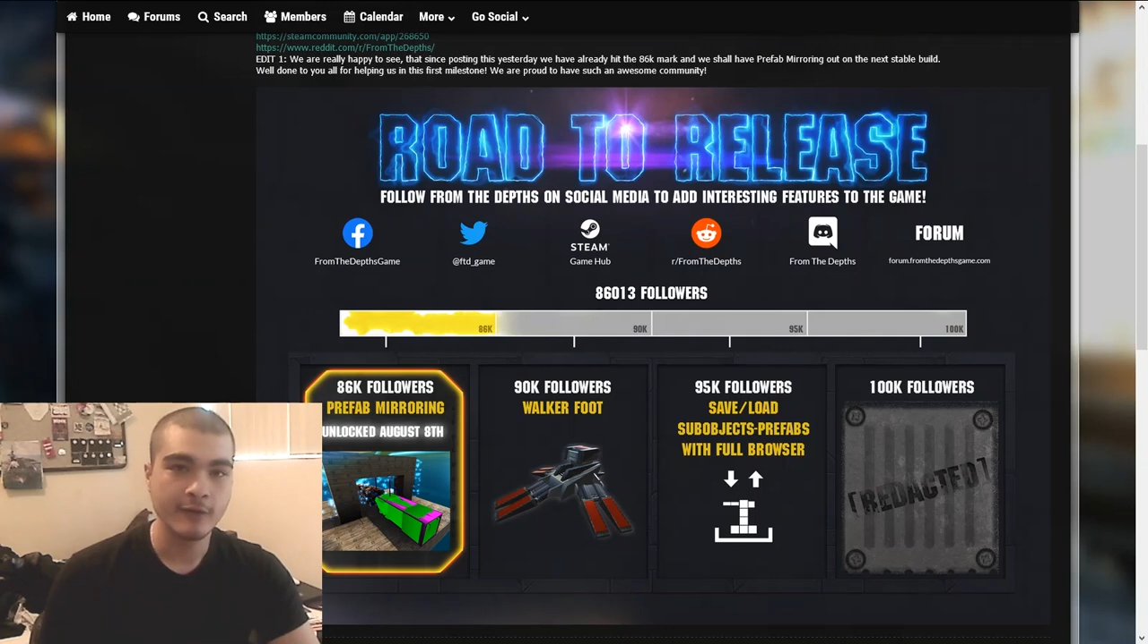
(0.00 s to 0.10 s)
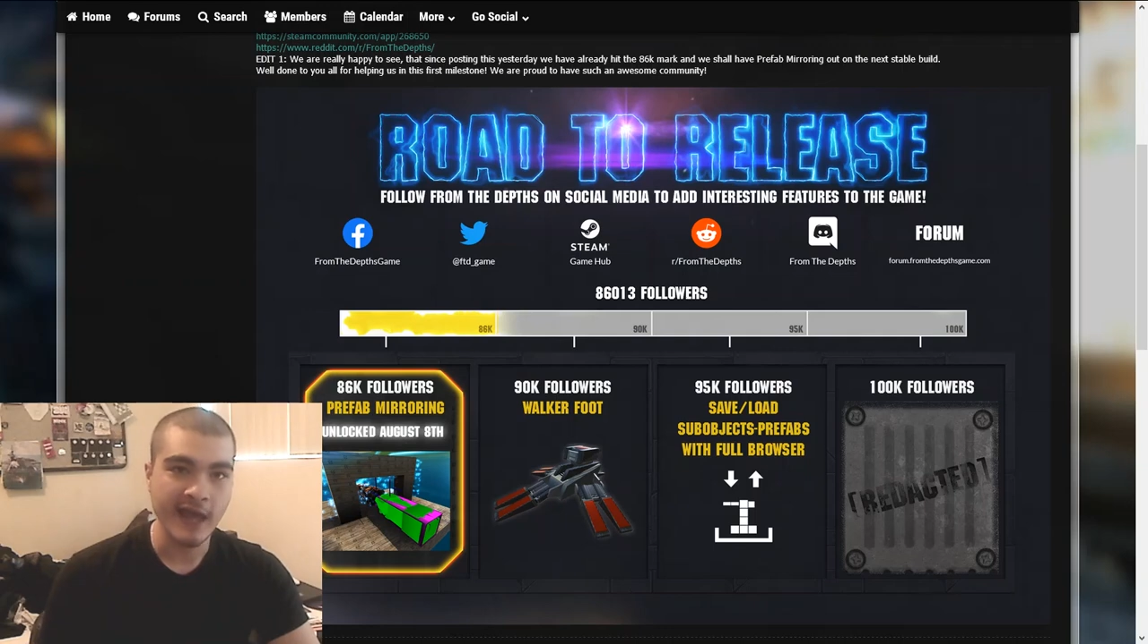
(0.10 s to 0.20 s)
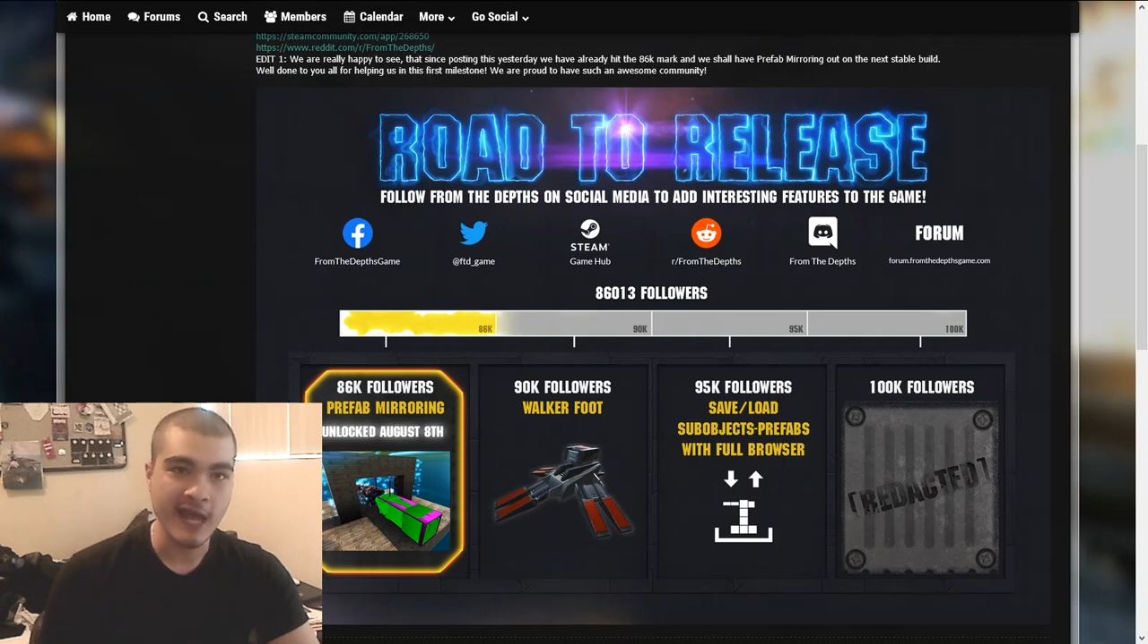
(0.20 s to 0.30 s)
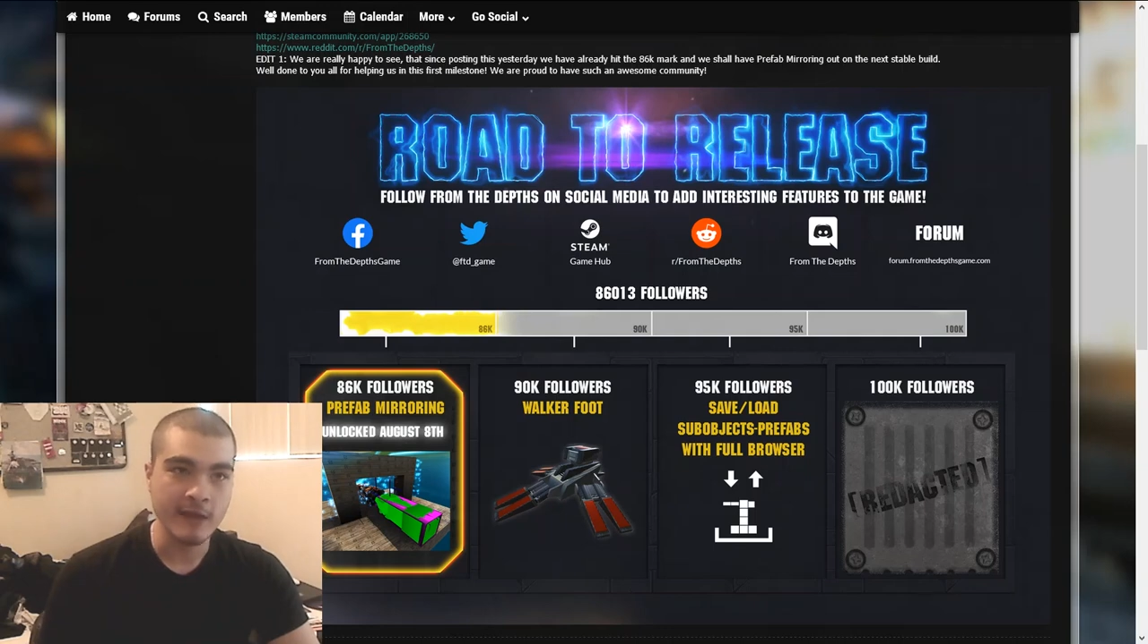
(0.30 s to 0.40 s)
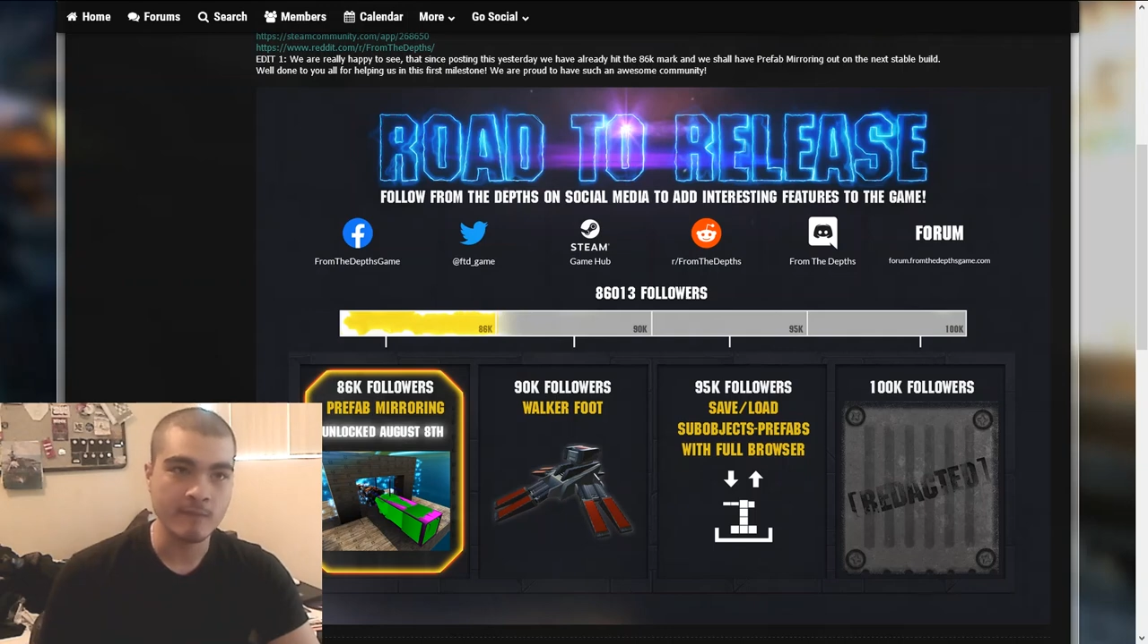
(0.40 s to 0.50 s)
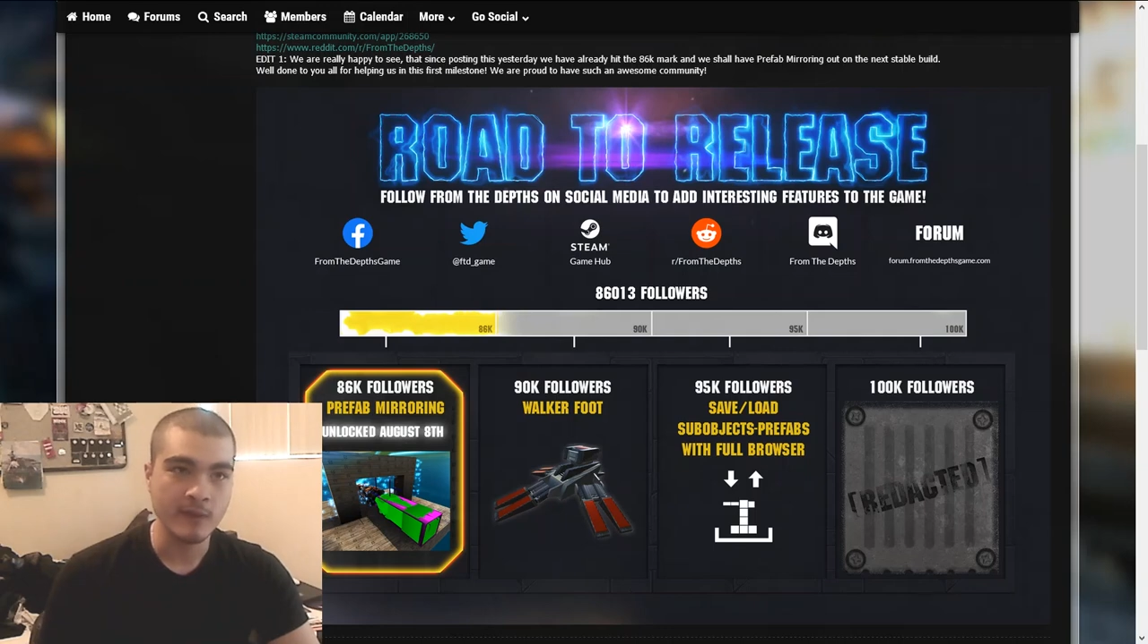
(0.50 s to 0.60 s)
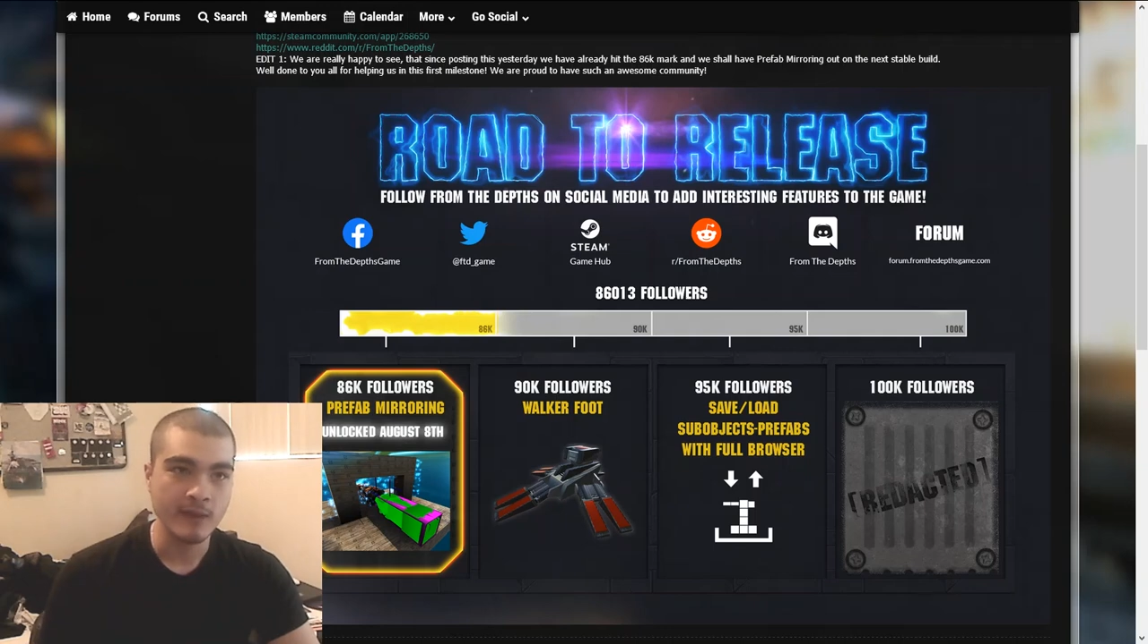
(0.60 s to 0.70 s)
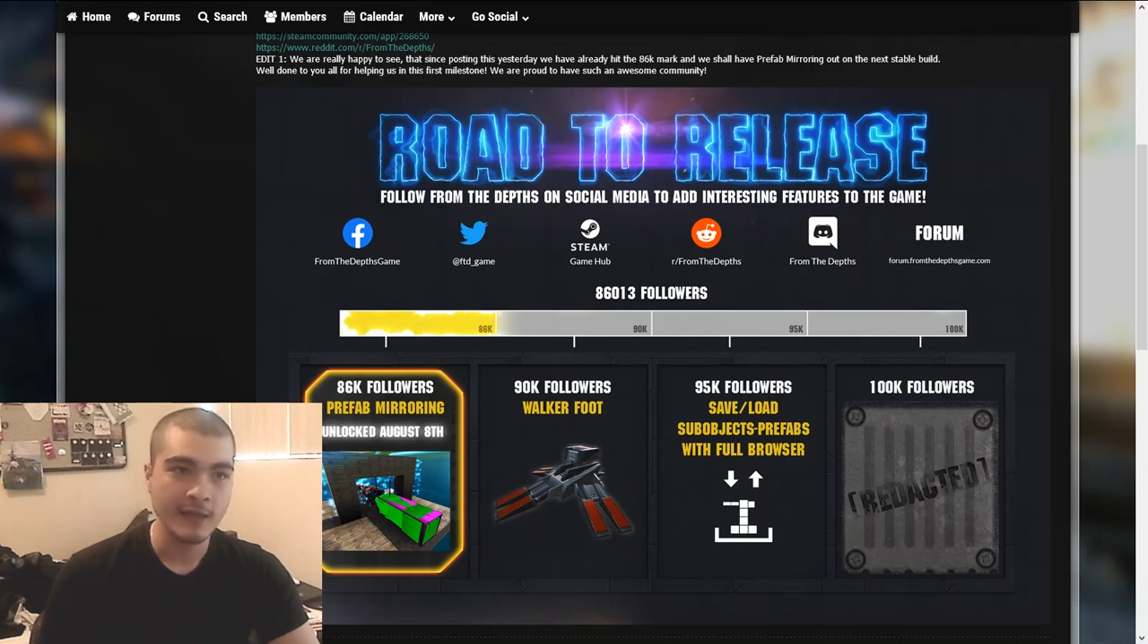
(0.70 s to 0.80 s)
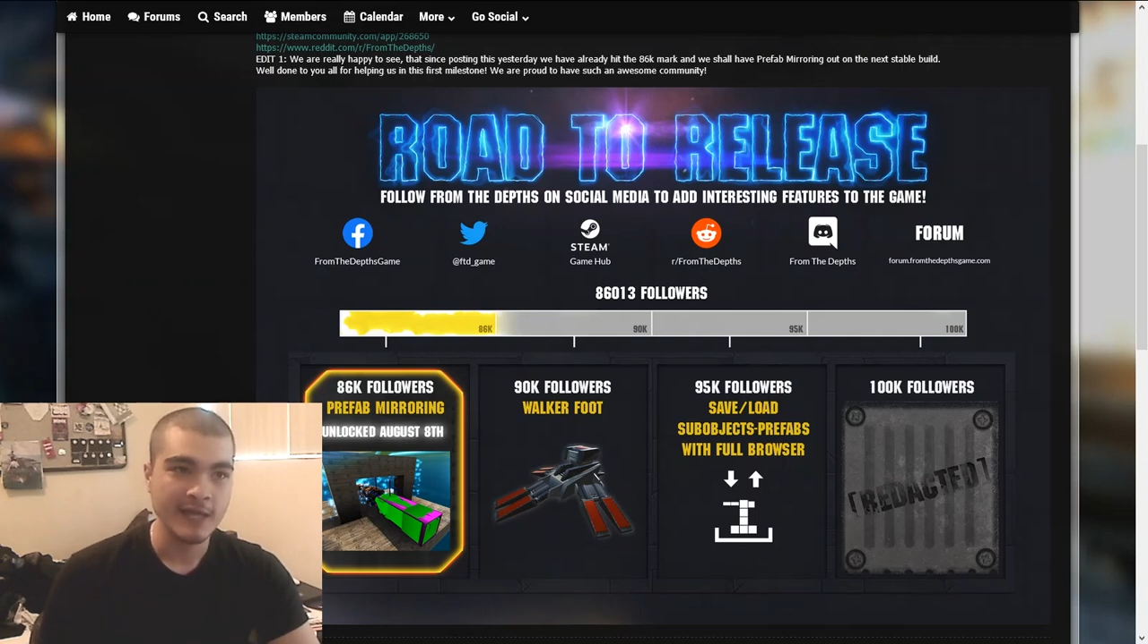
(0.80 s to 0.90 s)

game,